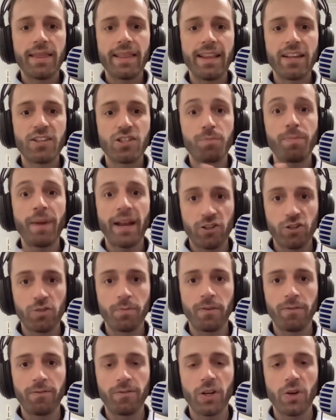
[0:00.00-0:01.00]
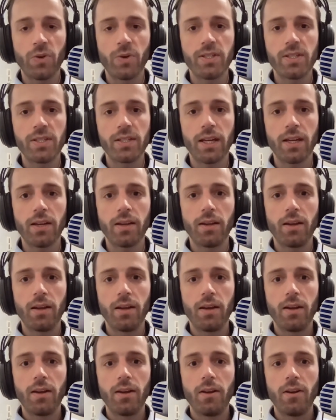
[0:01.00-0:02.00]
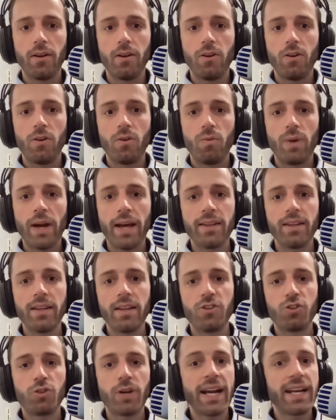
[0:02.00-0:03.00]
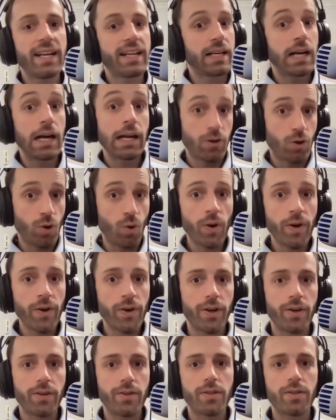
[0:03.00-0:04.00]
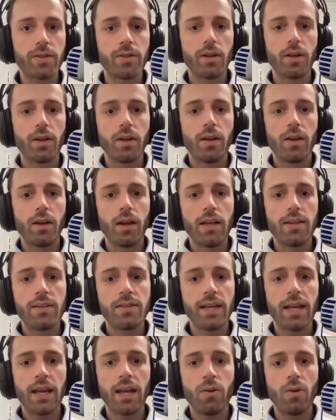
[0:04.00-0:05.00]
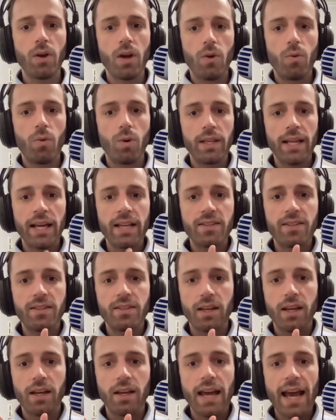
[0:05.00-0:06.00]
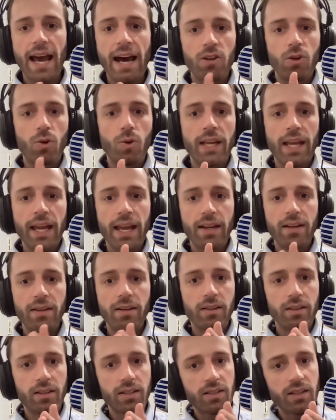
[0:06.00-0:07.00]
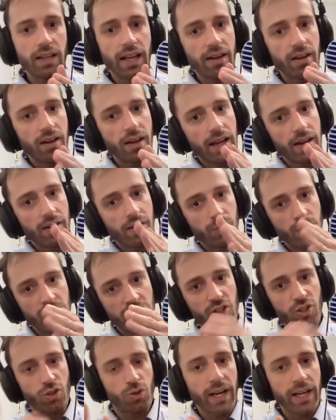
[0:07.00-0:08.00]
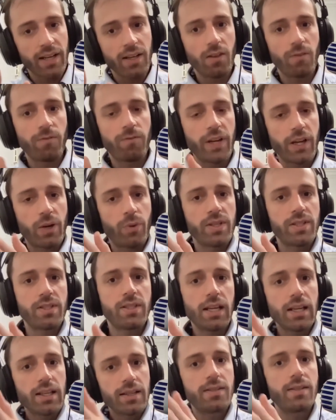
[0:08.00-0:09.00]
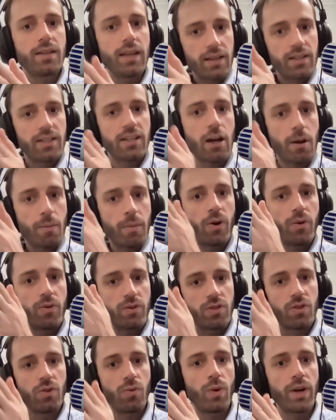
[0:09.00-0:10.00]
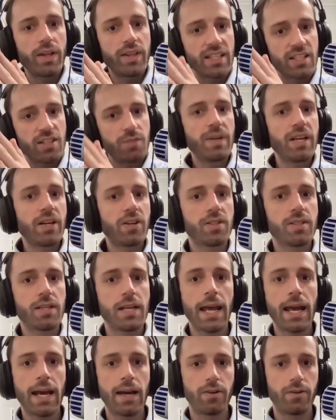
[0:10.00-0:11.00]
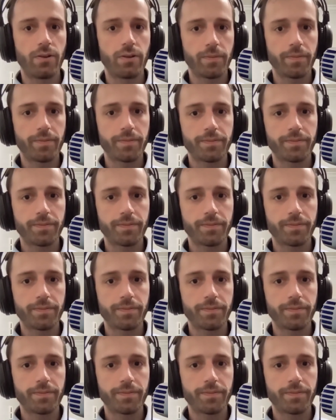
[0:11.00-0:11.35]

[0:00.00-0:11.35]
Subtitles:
the spectrum of frequency, rather than trying to cut corners and say, well, let's allocate and restrict the frequencies to come out to what these speakers can handle.